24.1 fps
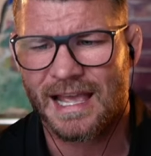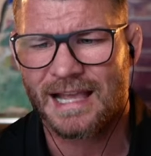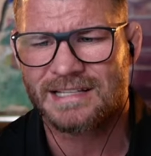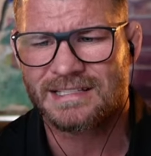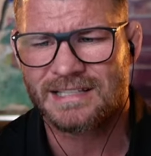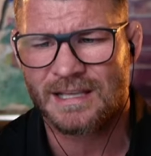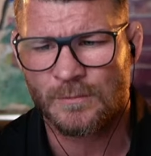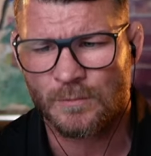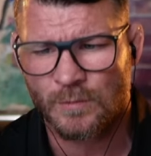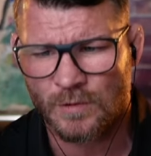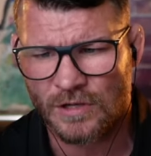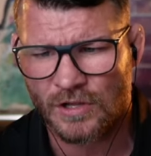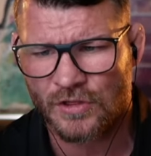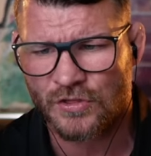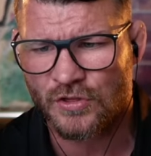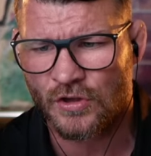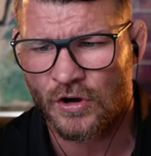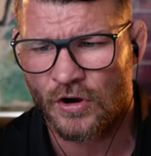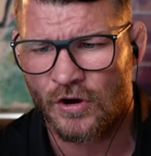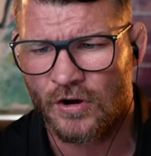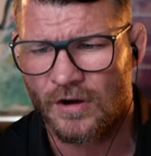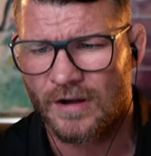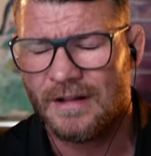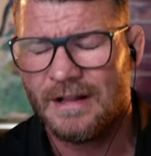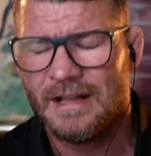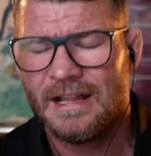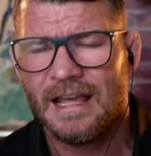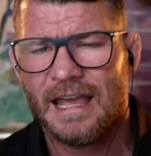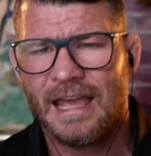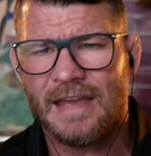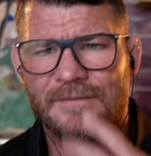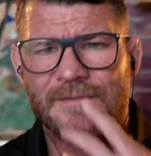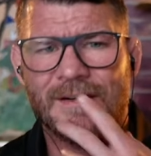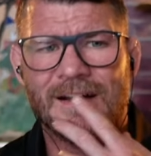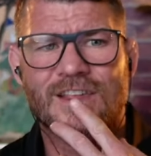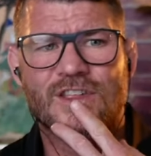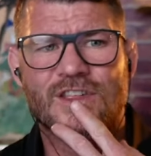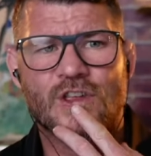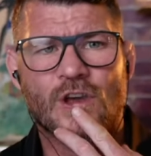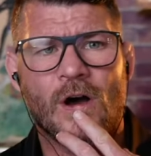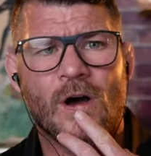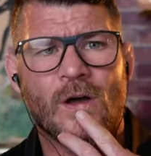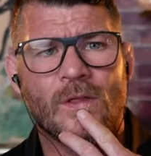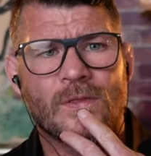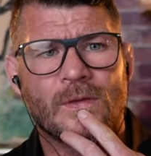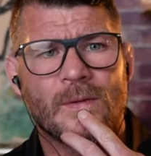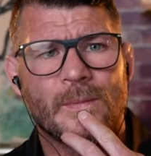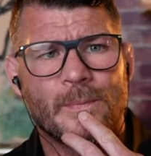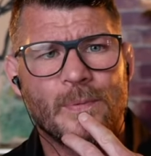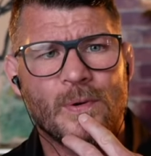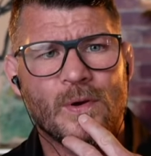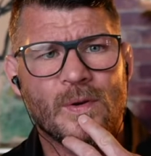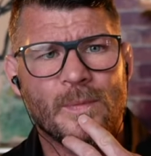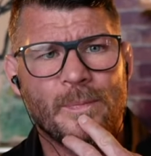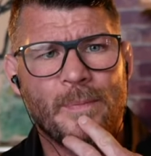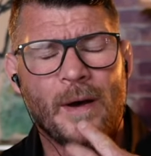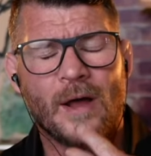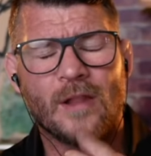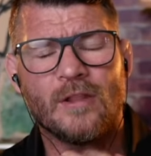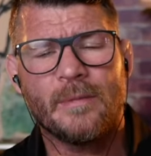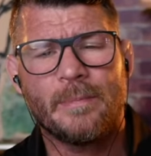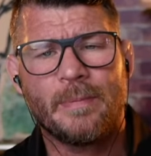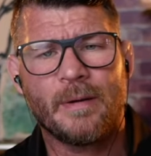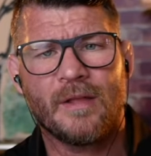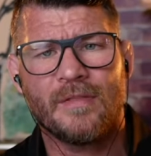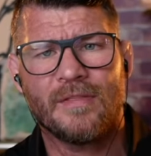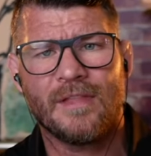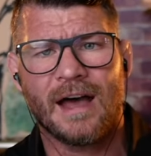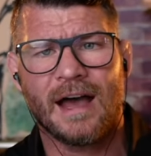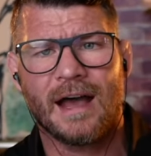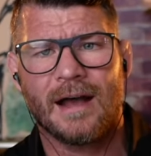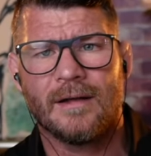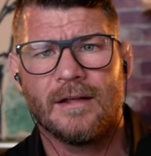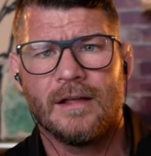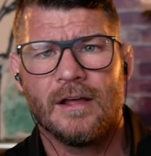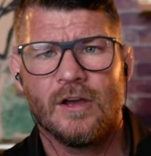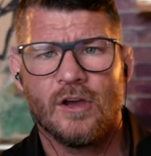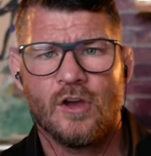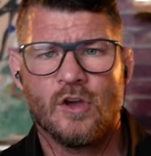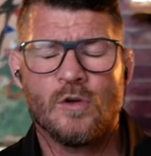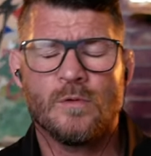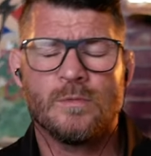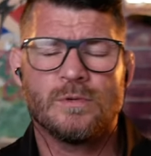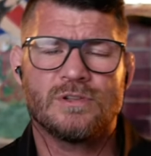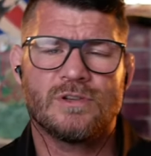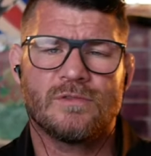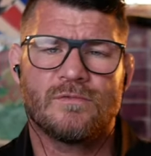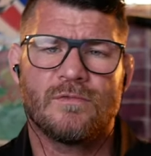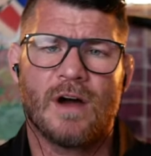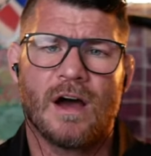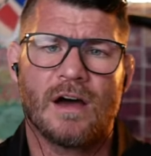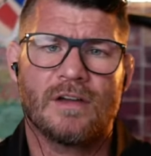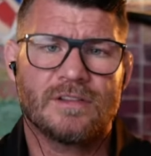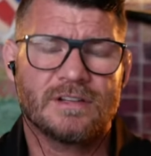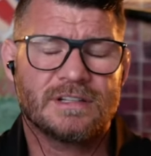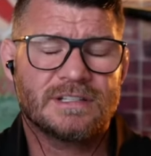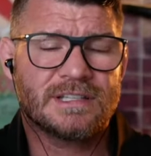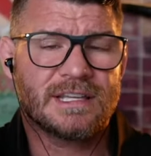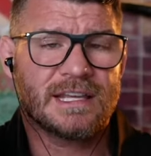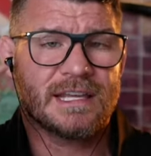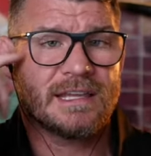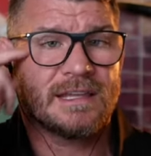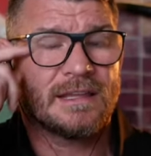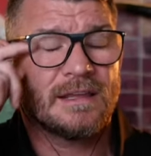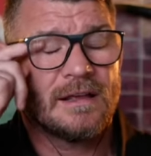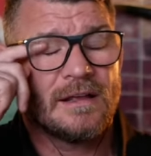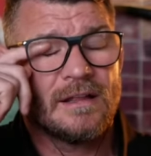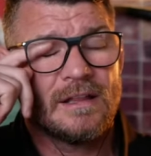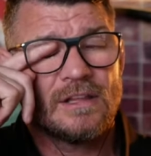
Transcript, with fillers: I would have thought. In fact, John, put a poll up on that. Who would you rather see?